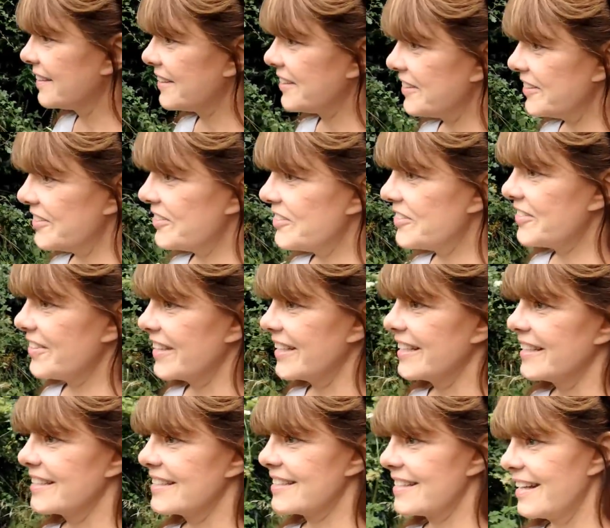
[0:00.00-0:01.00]
Huge
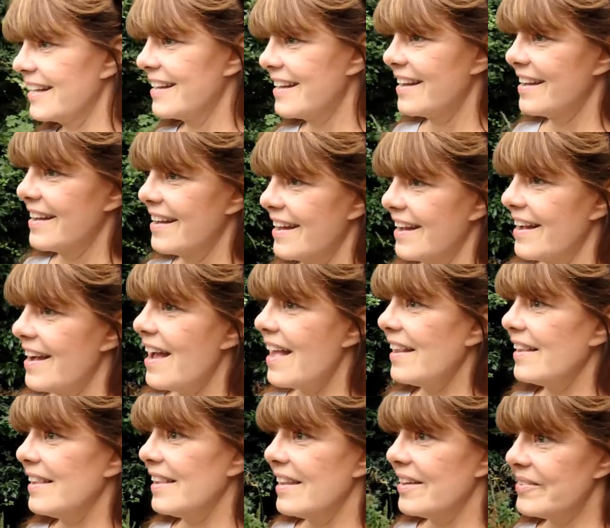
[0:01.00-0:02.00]
things.
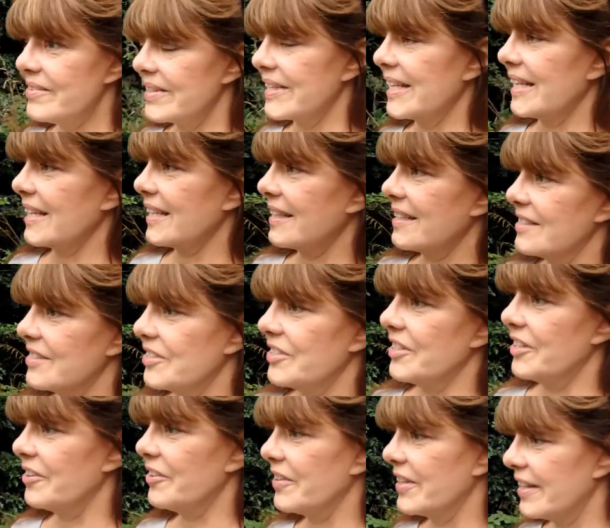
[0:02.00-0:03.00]
I love it like this,
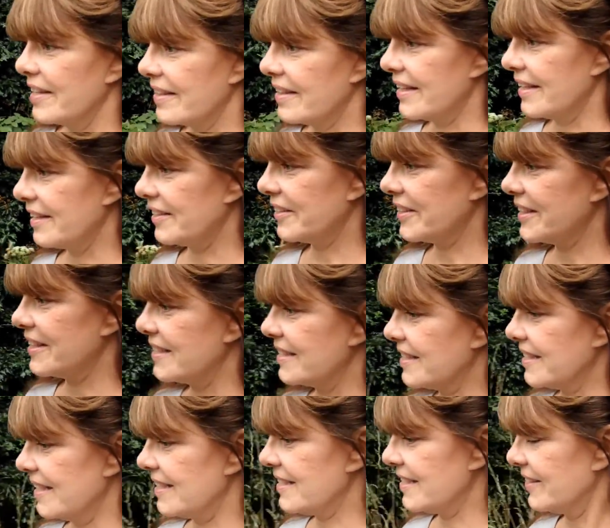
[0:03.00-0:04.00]
you know, and I think, look at
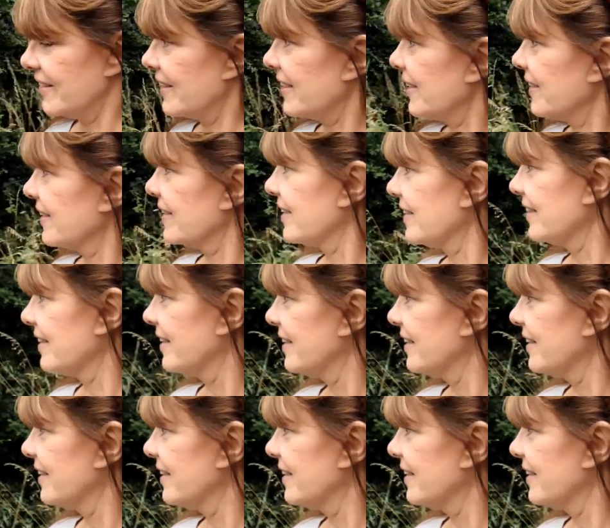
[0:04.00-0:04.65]
this thistle here.